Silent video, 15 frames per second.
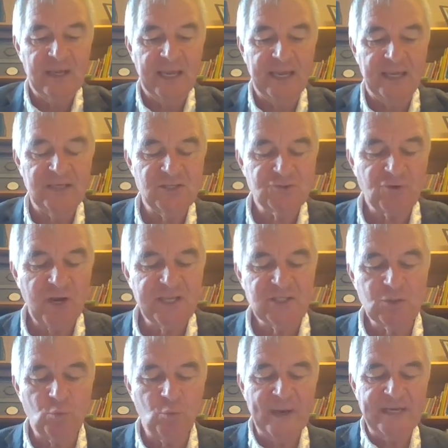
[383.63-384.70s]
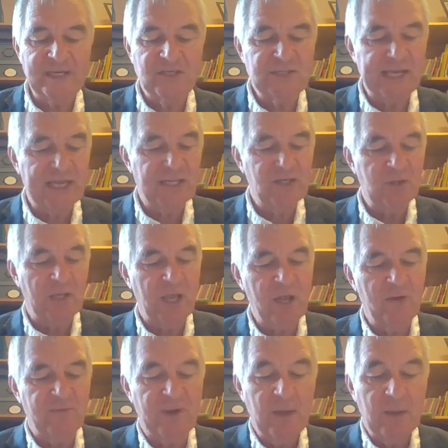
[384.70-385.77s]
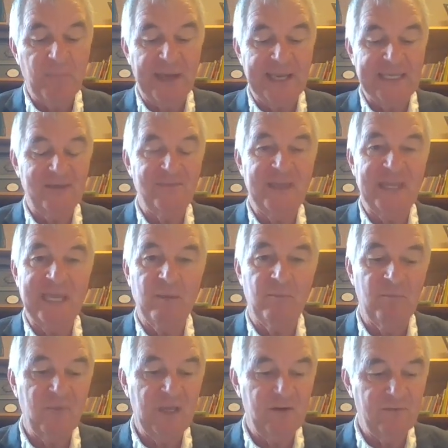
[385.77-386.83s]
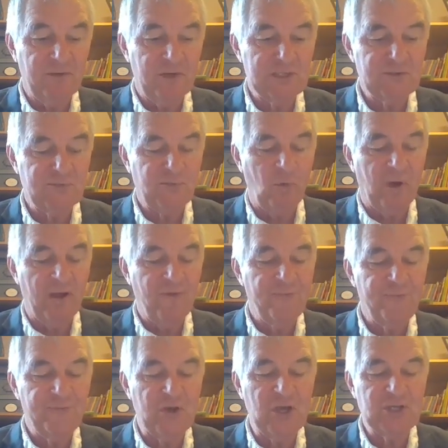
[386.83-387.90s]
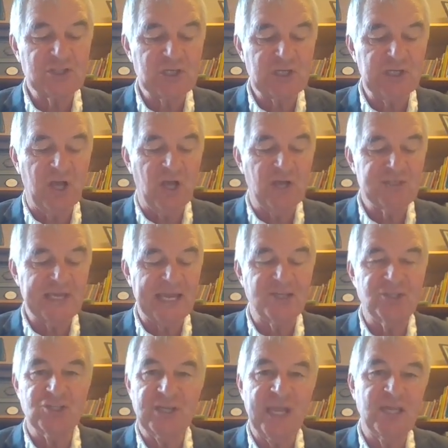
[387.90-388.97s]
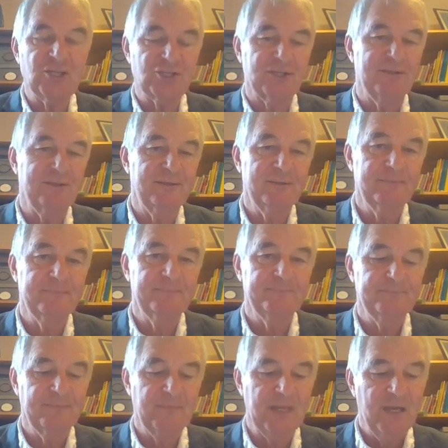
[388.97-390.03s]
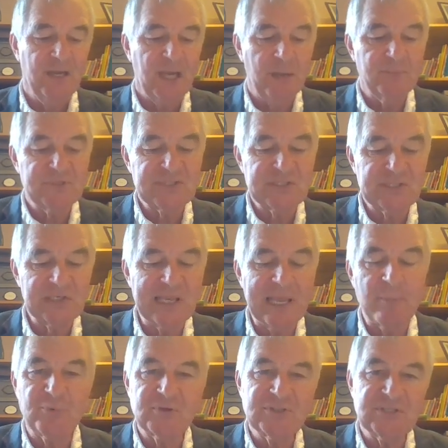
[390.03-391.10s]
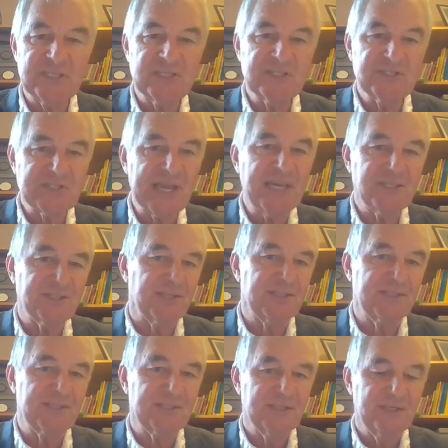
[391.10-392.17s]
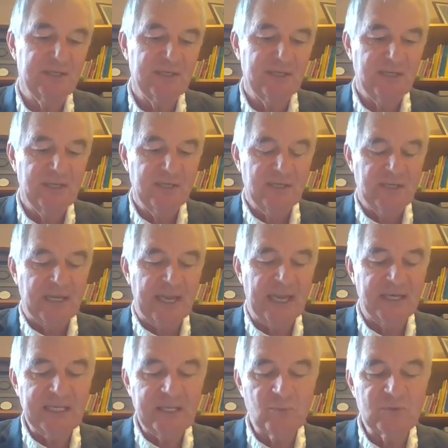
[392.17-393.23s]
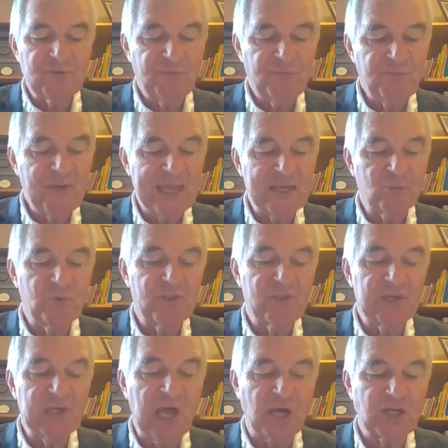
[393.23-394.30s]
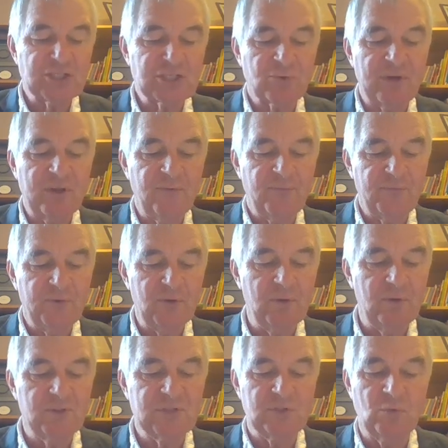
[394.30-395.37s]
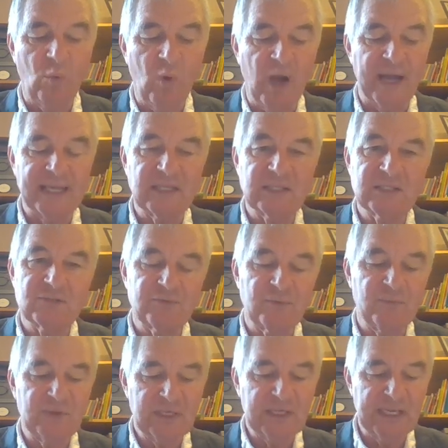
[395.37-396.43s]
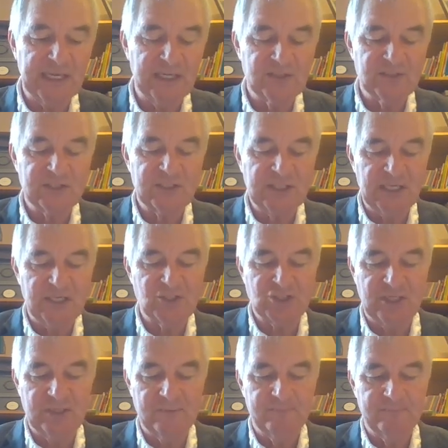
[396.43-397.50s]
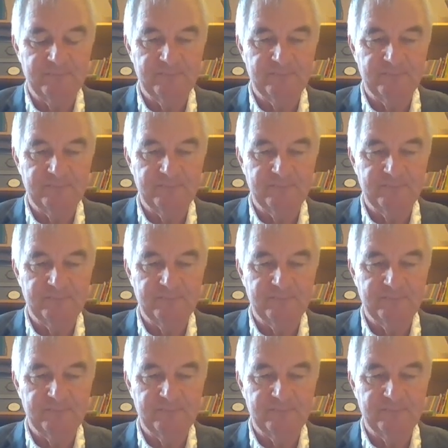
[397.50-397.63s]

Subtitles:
And he tried to win Daniel over by giving him, in verse 4, a first-class education, celebrity status. And he was fed with luxury foods and wines from the king's kitchen.